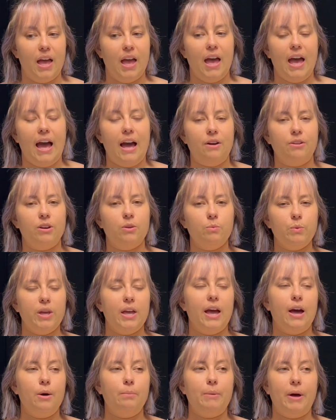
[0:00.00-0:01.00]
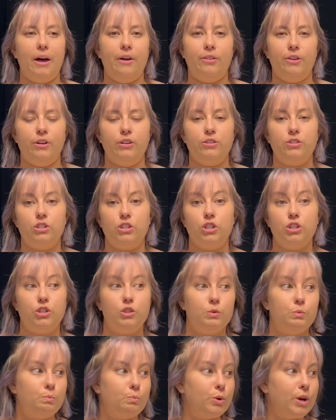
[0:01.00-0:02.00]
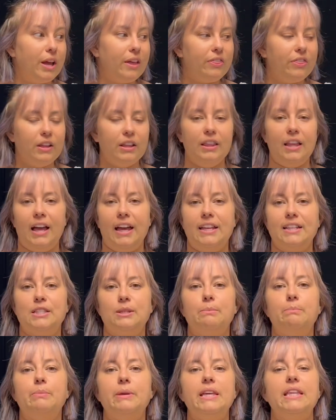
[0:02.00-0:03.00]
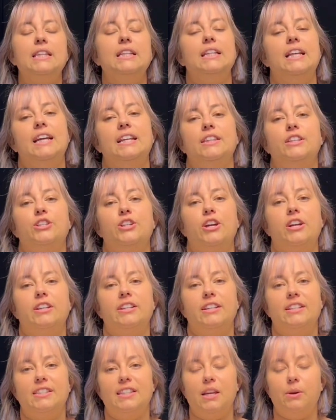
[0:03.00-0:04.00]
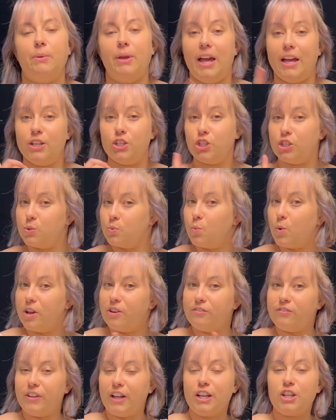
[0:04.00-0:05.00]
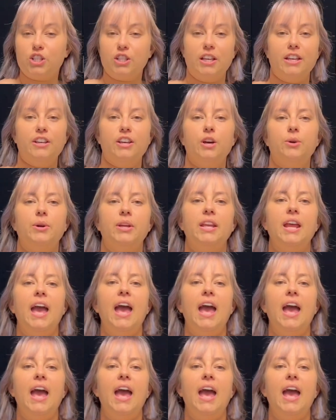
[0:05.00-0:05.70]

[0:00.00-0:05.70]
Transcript: How can we help others to spread the light, to be the light in the darkness? Like we had just one flashlight going.